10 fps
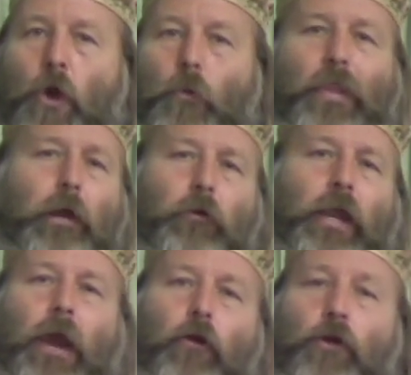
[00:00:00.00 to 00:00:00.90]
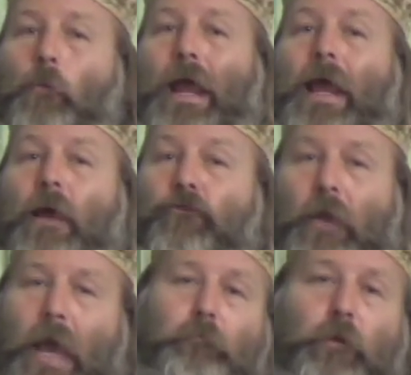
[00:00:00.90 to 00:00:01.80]
When they were carried away as
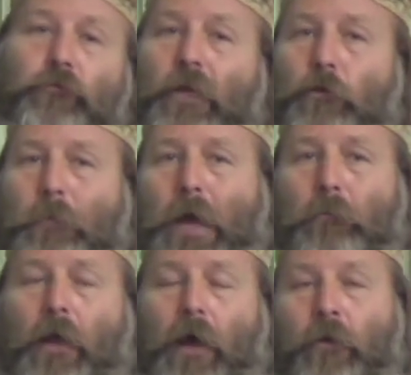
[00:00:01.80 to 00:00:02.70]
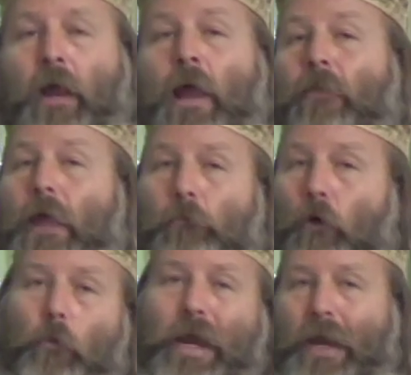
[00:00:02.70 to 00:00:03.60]
captives into Babylon, they
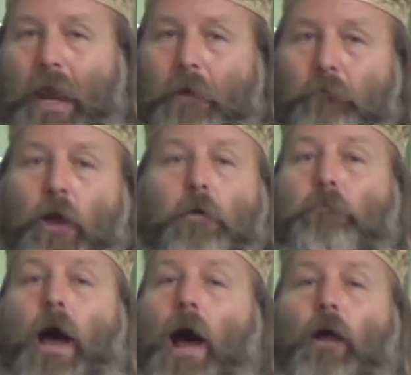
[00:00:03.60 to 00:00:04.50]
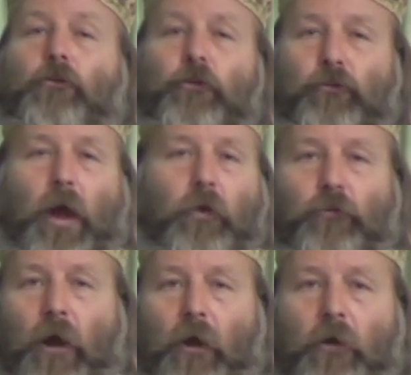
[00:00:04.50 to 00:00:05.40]
were renamed
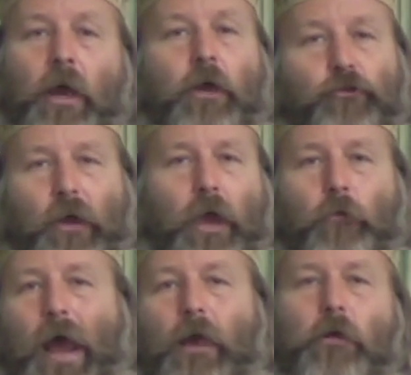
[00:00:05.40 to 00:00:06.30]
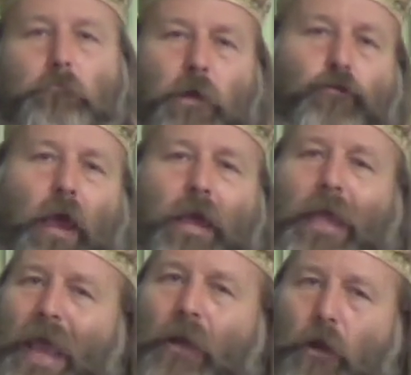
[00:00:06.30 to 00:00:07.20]
Teshazzar, Shadrach, Meshach,
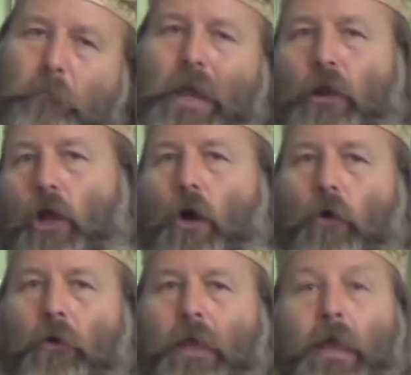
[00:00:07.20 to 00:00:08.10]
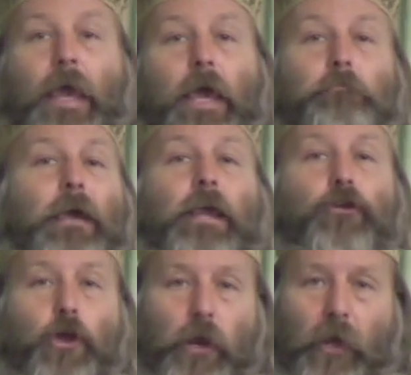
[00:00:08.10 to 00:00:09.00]
and Abednego, and made
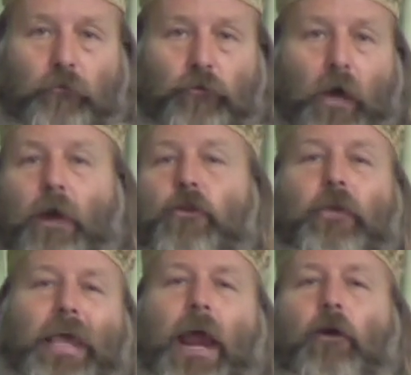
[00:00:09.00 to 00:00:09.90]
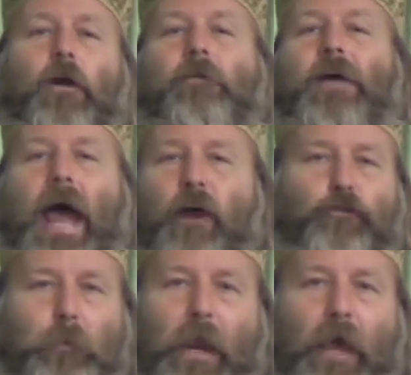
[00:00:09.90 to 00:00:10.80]
eunuchs under the care of
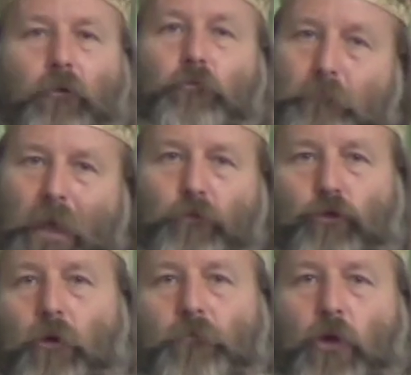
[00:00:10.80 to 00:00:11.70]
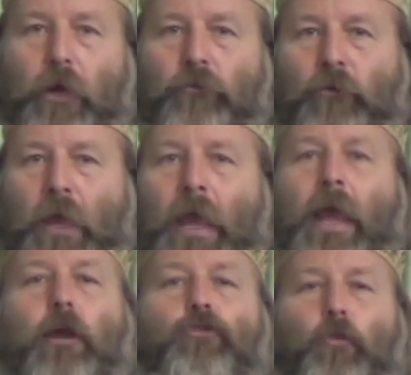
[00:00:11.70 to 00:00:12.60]
Ashpenaz, master of eunuchs,
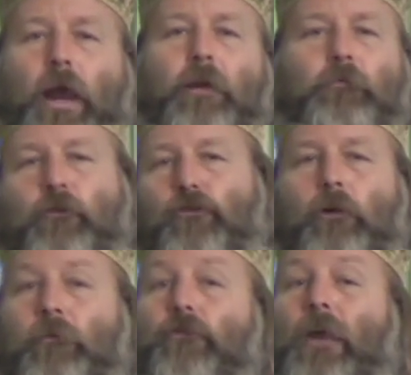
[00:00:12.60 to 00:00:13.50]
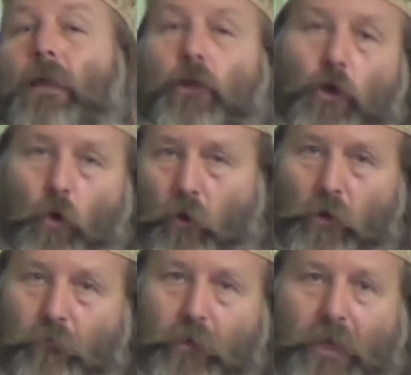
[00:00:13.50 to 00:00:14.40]
and trained for service in the
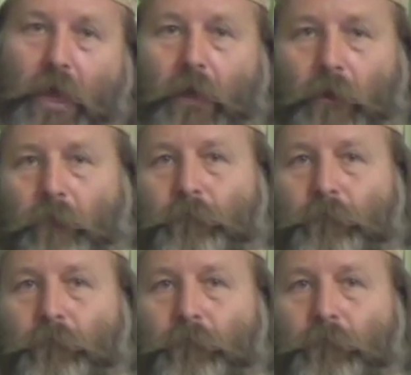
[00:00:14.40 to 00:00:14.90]
court of the king.